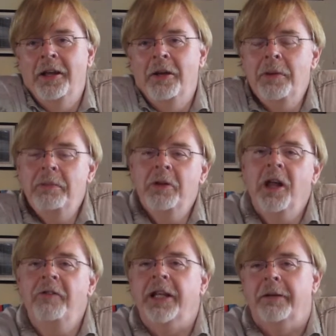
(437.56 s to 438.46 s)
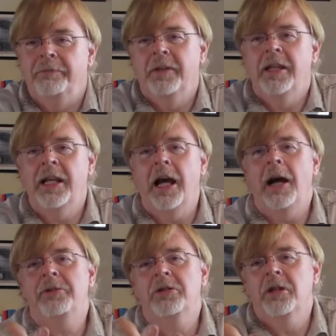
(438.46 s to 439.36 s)
People loved it. They
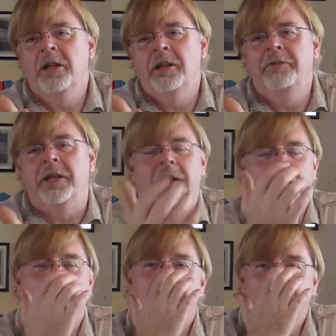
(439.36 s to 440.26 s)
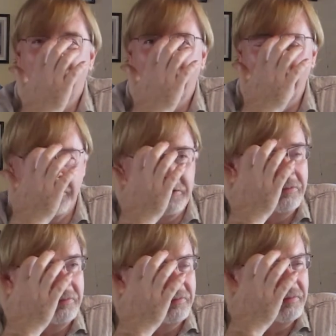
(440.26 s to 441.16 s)
absolutely loved it. It
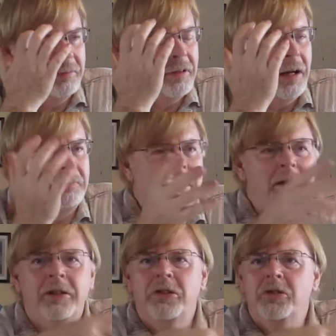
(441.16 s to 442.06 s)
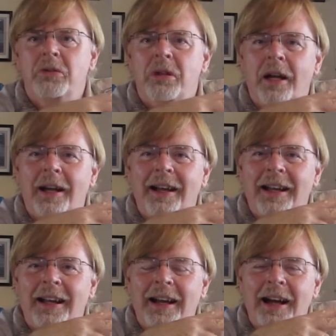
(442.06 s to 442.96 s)
appealed to
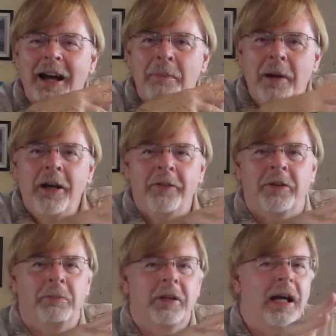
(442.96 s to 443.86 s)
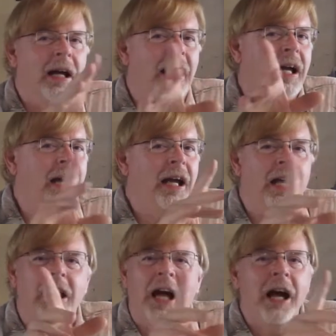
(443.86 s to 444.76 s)
a part of them that,
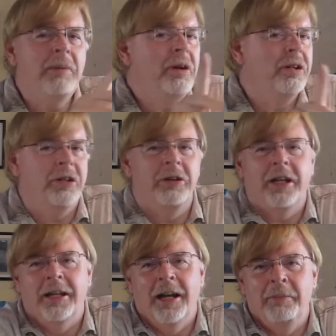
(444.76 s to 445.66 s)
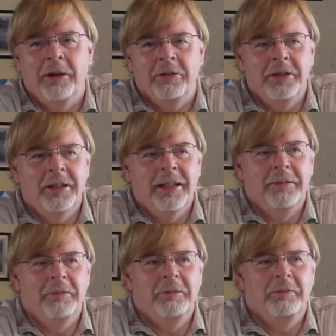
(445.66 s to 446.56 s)
I'm not talking about
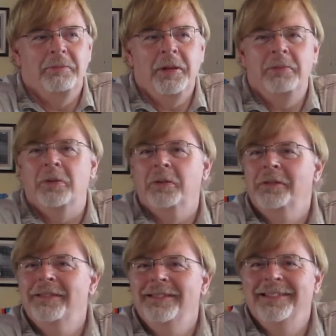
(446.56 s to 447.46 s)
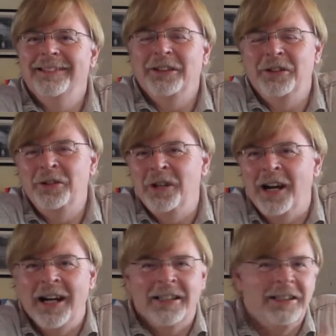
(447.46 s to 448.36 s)
people who
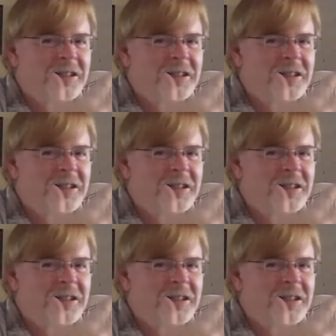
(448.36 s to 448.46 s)
had